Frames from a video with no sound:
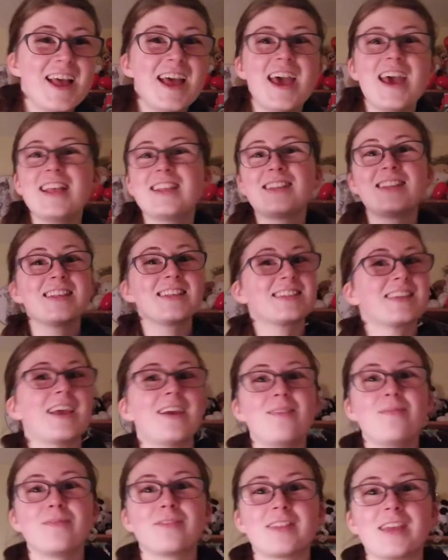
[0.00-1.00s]
It's the
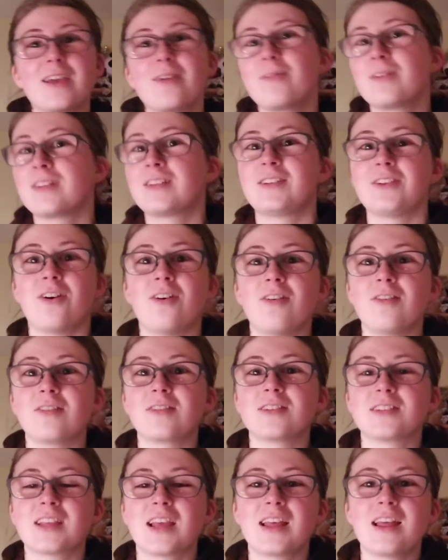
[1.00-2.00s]
same thing with
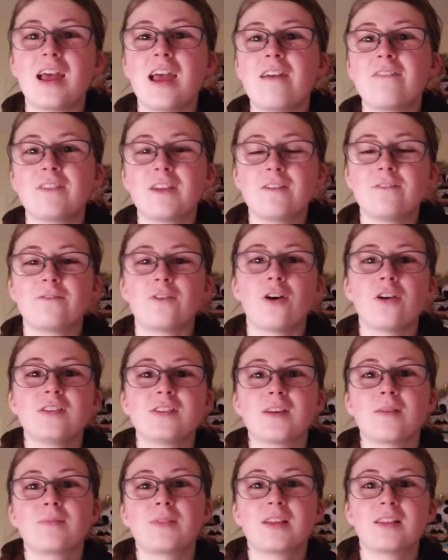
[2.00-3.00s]
dogs. If they find
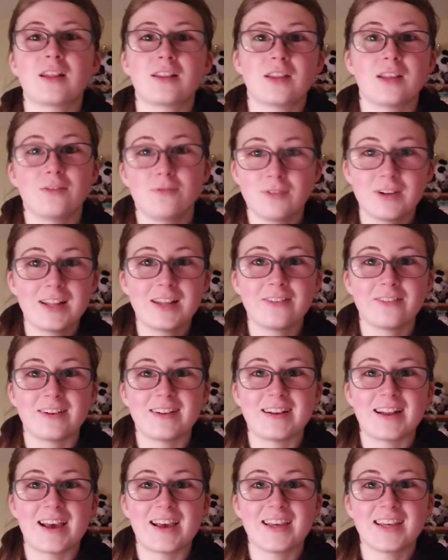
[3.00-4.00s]
something that they really, really
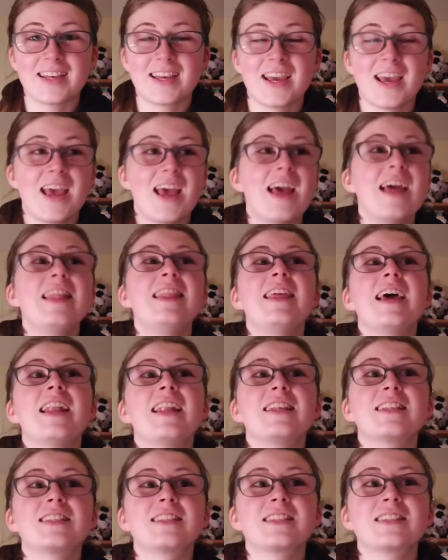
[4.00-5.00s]
like, then
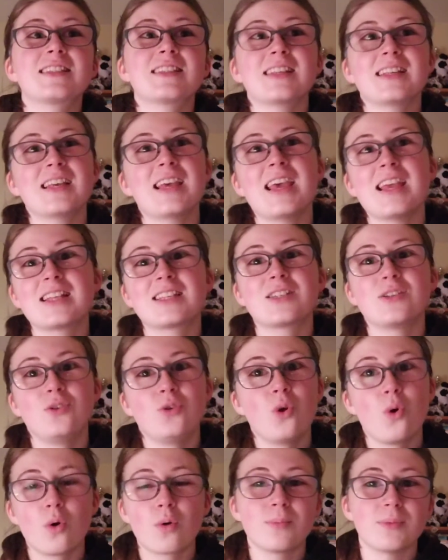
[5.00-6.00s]
it's
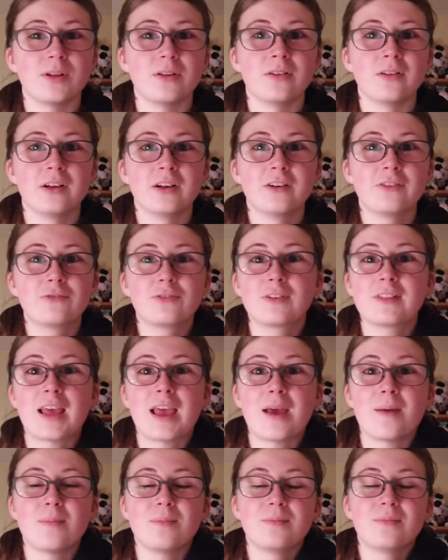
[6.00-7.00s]
normal for
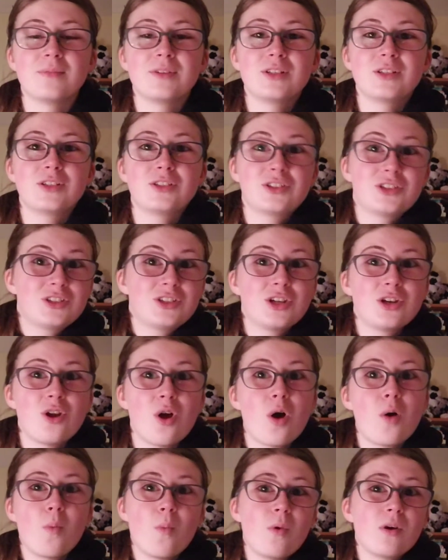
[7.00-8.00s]
them to
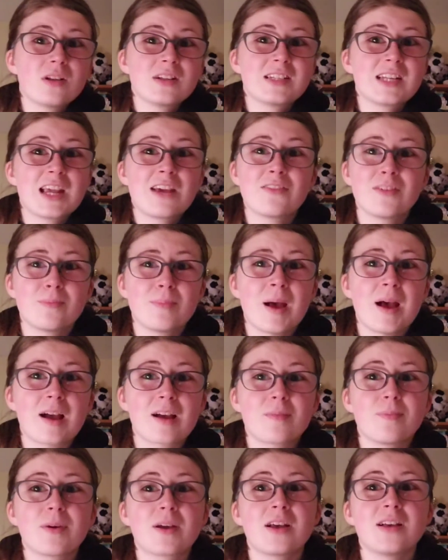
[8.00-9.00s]
not want to give it
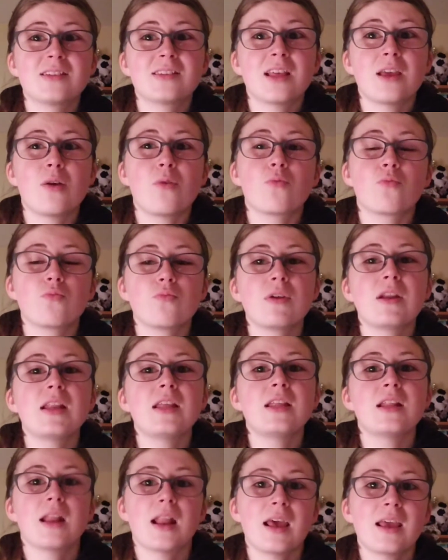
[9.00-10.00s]
back because they
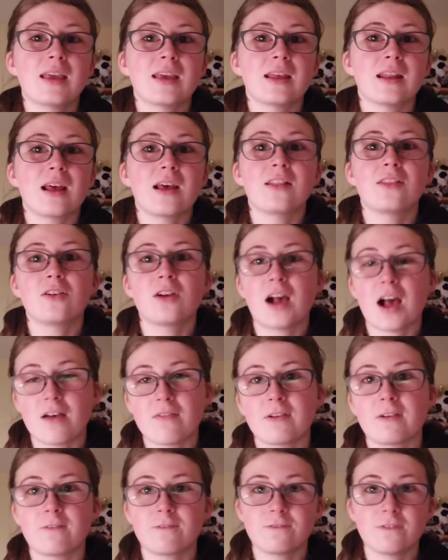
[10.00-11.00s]
really like it and they're
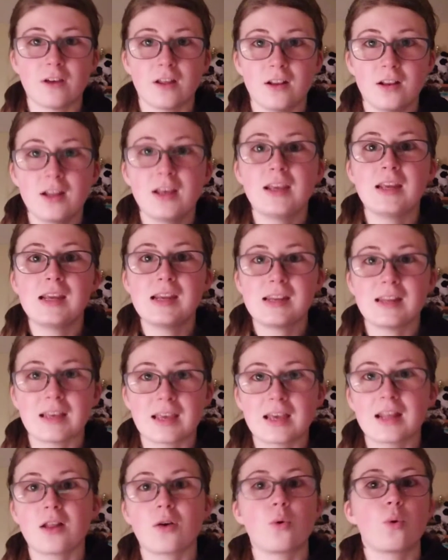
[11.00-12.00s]
having fun eating
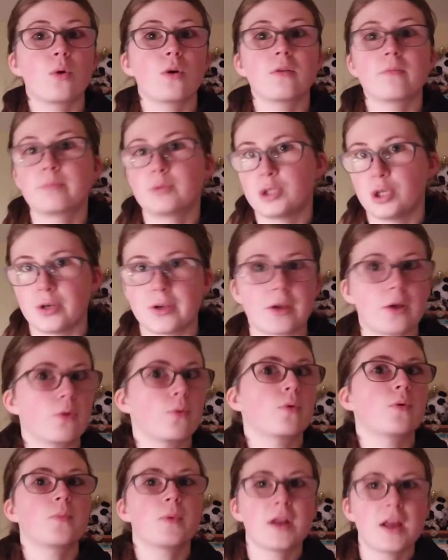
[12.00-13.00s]
it or chewing it
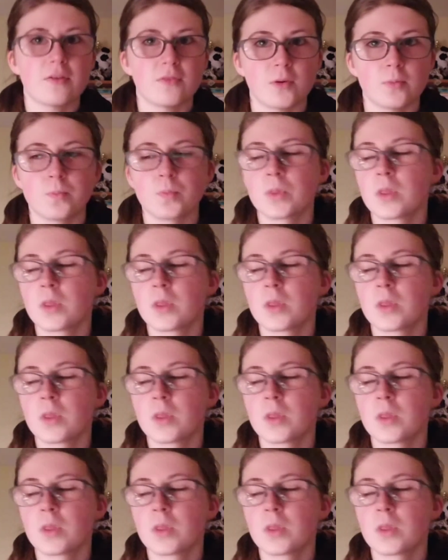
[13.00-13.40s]
or whatever.